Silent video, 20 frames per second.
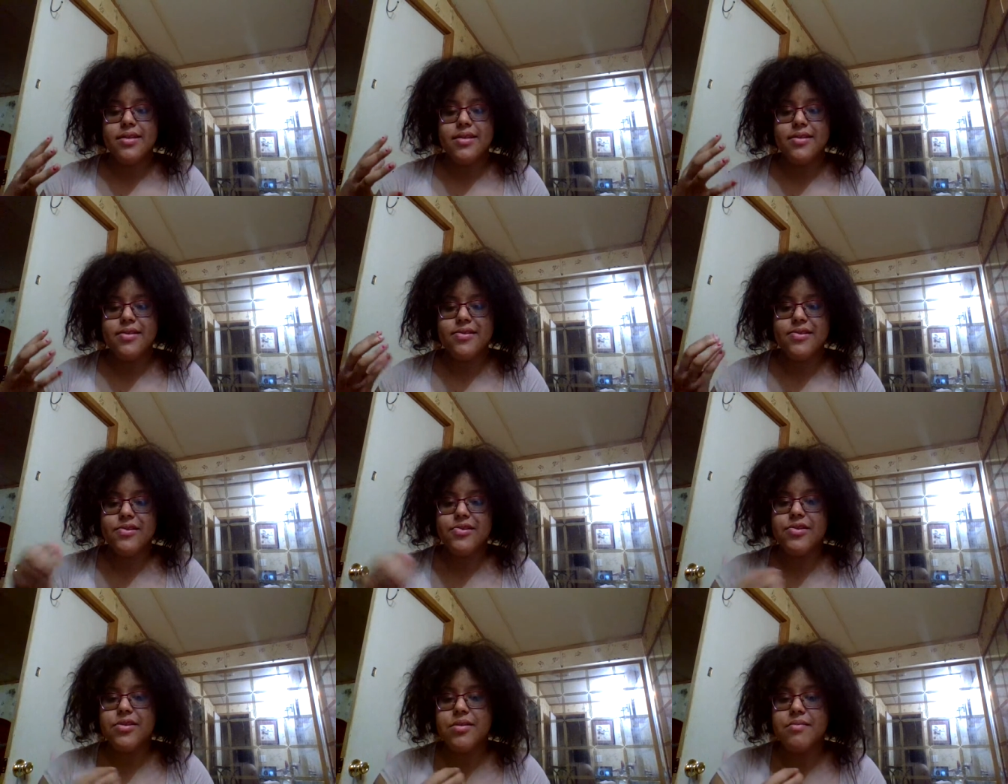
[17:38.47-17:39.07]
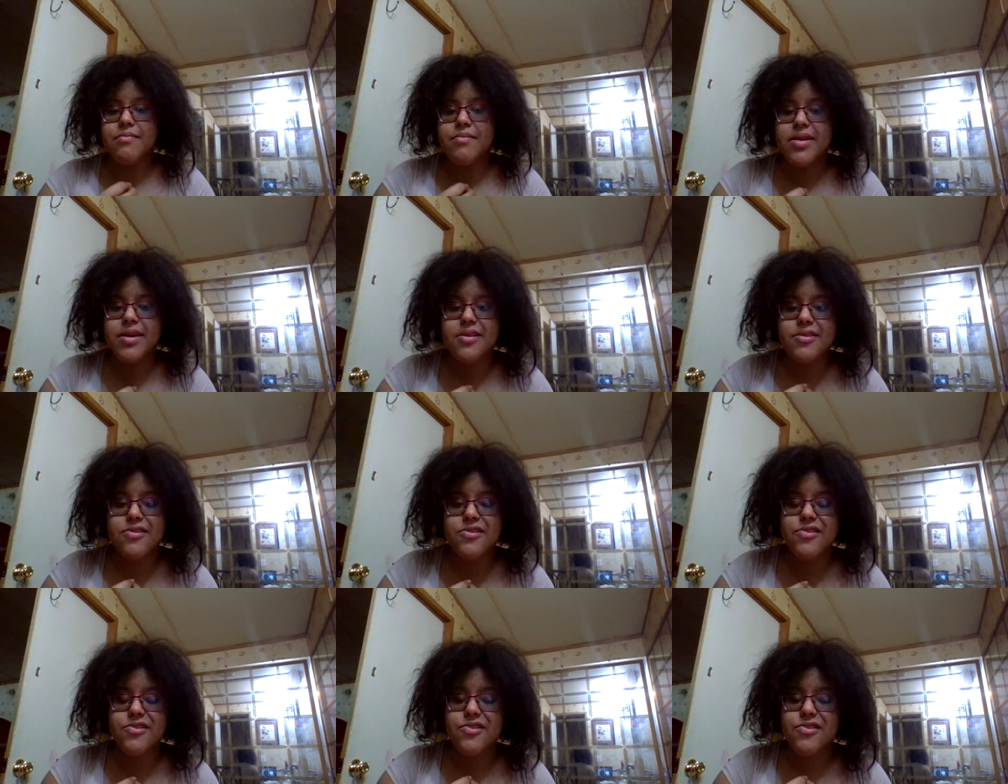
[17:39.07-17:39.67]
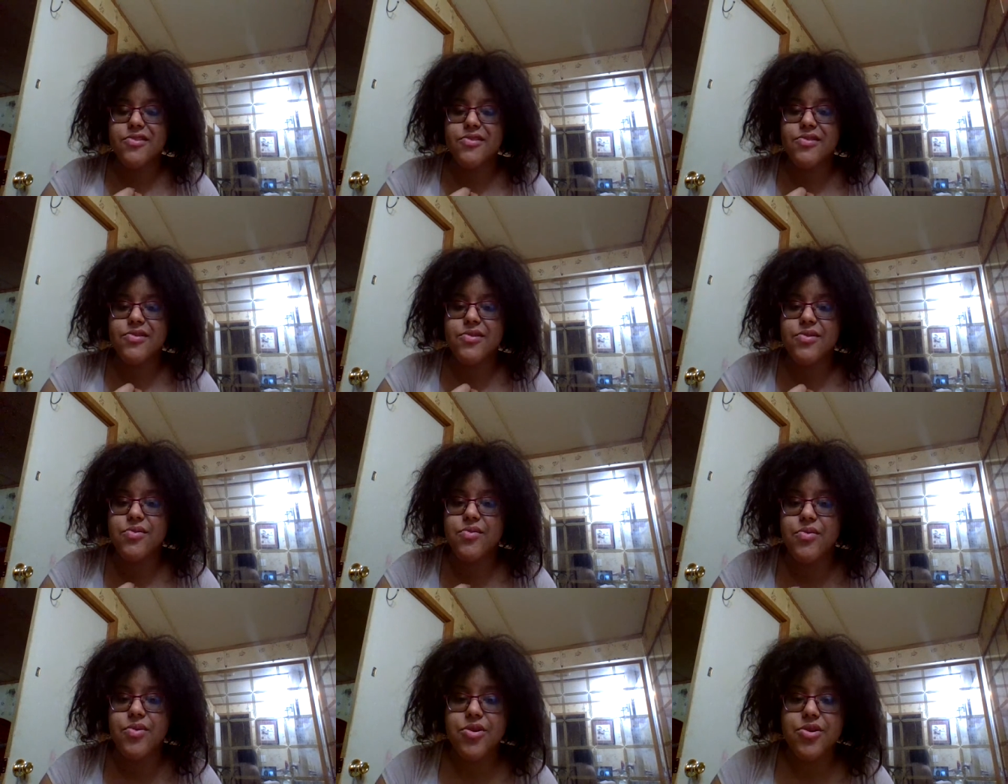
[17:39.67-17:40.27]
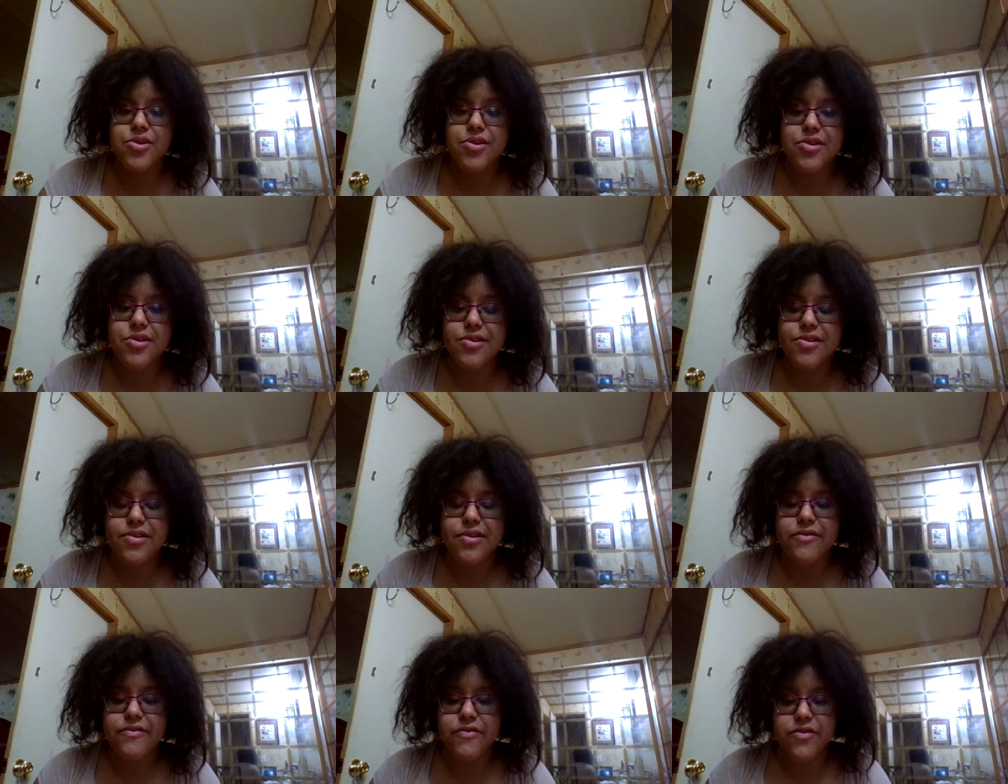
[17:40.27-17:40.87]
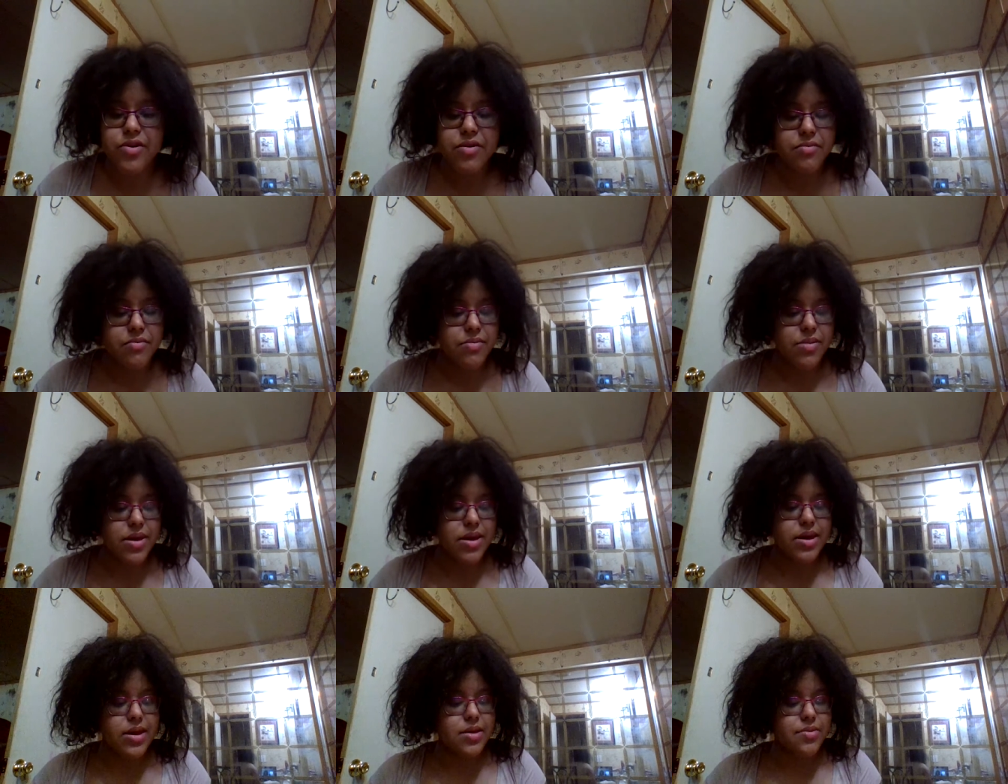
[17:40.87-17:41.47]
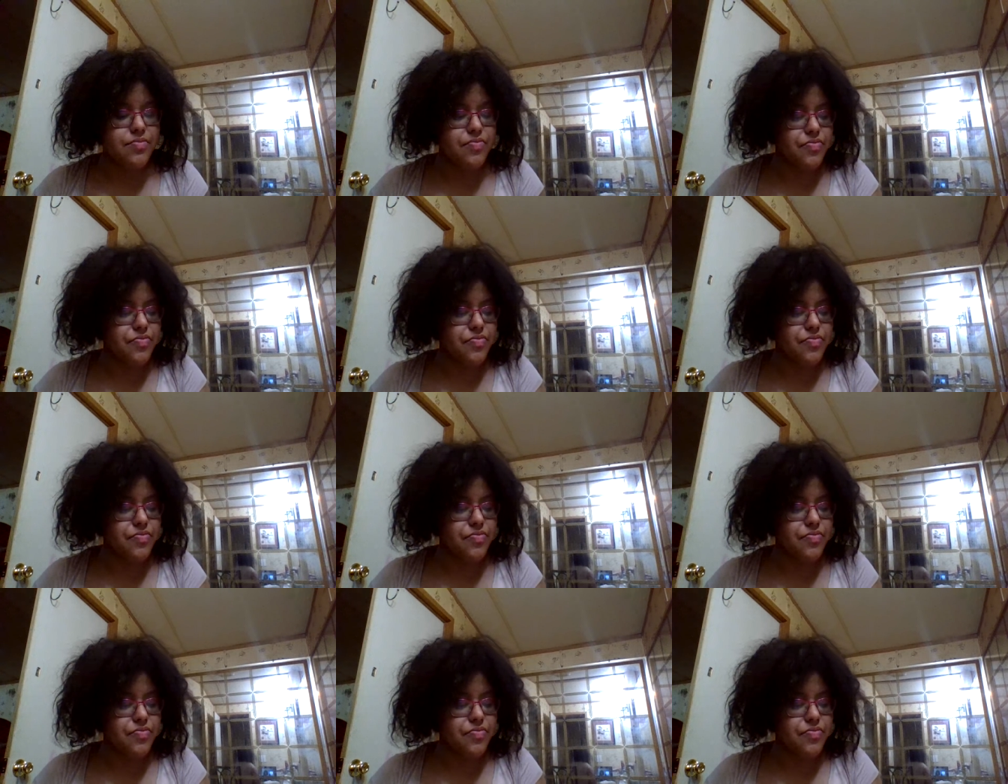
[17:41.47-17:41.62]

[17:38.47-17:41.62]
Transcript: certain messages or words from me.